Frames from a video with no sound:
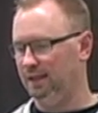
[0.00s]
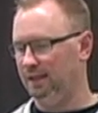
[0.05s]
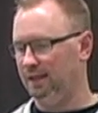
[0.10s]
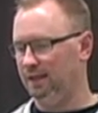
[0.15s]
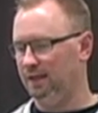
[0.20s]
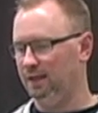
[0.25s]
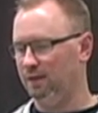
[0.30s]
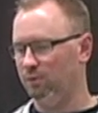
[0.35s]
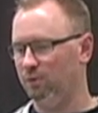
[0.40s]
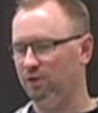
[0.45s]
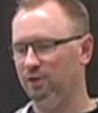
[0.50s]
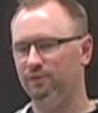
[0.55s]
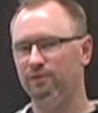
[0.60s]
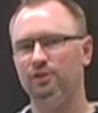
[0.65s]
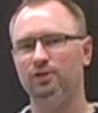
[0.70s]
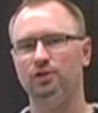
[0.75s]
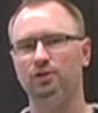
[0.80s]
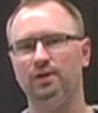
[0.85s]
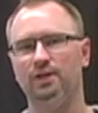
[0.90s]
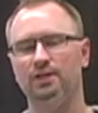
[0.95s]
One of the
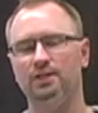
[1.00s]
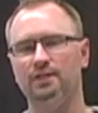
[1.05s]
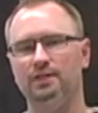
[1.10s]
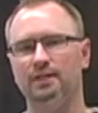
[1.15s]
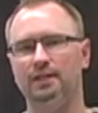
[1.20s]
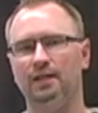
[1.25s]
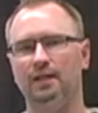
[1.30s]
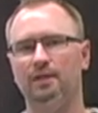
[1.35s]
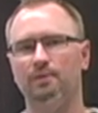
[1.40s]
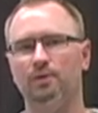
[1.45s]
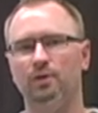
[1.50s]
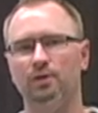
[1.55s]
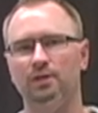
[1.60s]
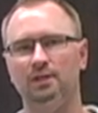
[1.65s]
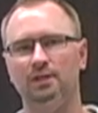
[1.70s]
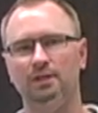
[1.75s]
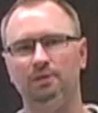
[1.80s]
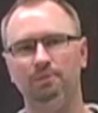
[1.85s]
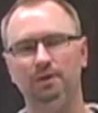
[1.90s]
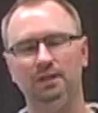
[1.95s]
first questions I get about
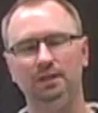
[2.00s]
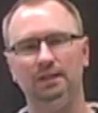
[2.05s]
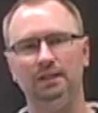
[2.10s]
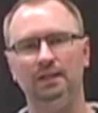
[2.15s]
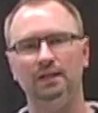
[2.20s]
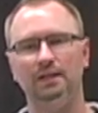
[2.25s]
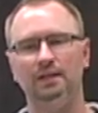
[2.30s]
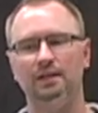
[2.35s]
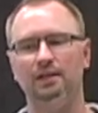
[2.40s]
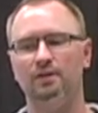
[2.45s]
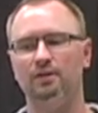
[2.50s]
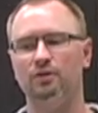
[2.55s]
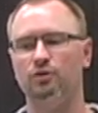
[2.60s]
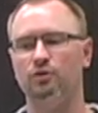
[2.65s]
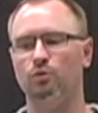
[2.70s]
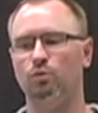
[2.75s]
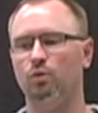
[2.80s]
it typically is,